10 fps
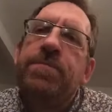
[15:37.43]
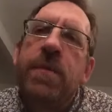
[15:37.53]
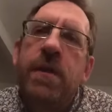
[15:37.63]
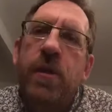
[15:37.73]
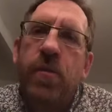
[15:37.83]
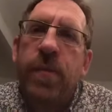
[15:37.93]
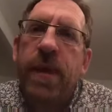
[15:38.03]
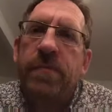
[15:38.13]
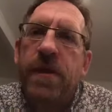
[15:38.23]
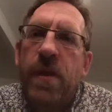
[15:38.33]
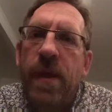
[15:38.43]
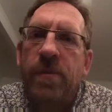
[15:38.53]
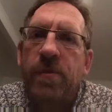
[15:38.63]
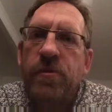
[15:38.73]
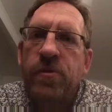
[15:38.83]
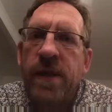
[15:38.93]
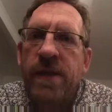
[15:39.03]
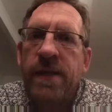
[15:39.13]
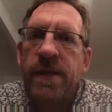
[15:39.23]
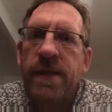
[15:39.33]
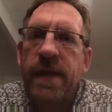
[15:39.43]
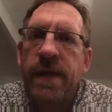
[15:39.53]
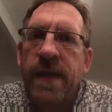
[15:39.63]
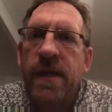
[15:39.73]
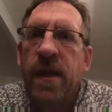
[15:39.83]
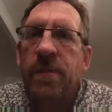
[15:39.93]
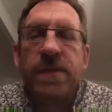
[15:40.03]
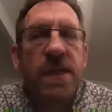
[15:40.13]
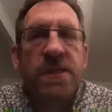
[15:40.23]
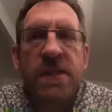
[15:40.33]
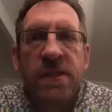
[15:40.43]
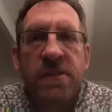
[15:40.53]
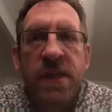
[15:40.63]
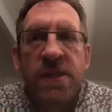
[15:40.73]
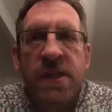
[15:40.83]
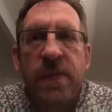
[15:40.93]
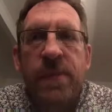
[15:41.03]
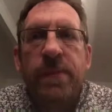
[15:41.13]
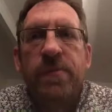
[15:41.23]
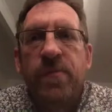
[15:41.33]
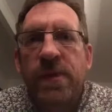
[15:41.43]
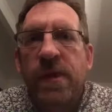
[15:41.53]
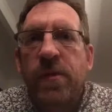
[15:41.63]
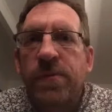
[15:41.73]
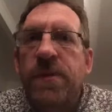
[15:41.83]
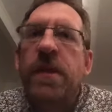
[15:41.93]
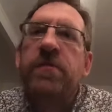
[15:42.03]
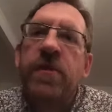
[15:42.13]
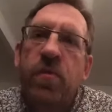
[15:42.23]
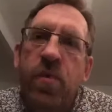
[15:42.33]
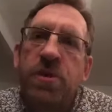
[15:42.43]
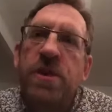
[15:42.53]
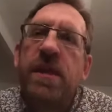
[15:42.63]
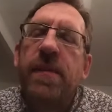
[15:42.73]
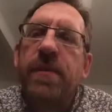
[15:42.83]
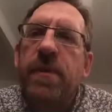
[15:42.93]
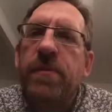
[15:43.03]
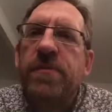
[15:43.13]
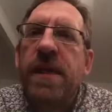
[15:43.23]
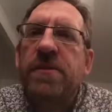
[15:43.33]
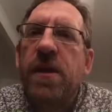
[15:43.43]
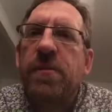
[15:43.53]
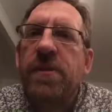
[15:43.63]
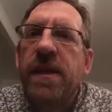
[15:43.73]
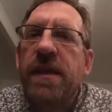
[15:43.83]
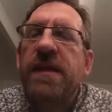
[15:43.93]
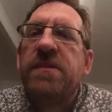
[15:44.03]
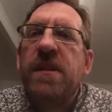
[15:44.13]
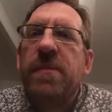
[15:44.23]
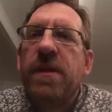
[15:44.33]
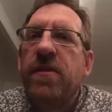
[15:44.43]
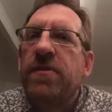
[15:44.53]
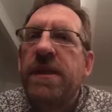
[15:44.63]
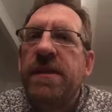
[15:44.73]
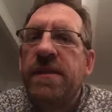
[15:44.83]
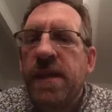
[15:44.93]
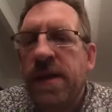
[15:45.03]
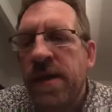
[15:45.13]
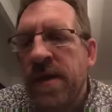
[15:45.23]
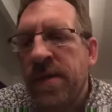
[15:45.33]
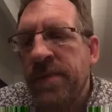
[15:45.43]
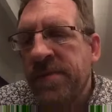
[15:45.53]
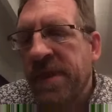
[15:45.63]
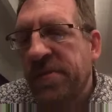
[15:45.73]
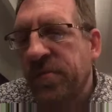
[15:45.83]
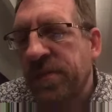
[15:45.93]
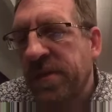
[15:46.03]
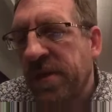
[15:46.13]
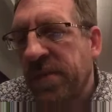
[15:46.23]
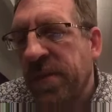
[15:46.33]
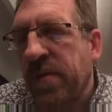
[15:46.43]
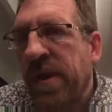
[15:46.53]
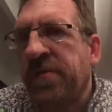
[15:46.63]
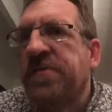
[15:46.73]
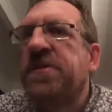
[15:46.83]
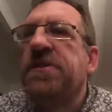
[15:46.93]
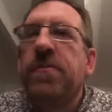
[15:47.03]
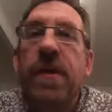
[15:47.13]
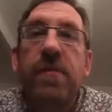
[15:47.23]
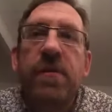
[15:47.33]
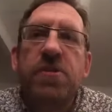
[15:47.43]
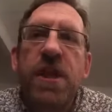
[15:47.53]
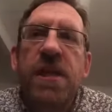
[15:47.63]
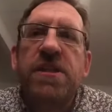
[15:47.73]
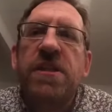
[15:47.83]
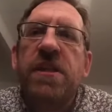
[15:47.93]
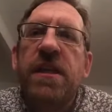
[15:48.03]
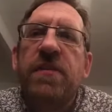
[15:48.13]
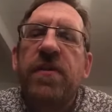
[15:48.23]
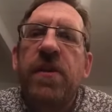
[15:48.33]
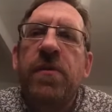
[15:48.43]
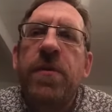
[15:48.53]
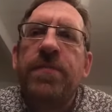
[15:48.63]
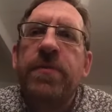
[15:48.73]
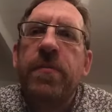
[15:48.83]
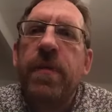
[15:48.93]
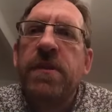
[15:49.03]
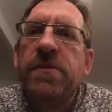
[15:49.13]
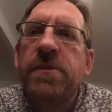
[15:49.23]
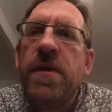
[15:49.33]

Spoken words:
You will be able to go out with your trainer in their car, potentially teaching their pupils while they observe you, watching their pupils, that type of thing, and that's going to be a lot easier. So that's also something to be aware of. The system may well change in the next few months,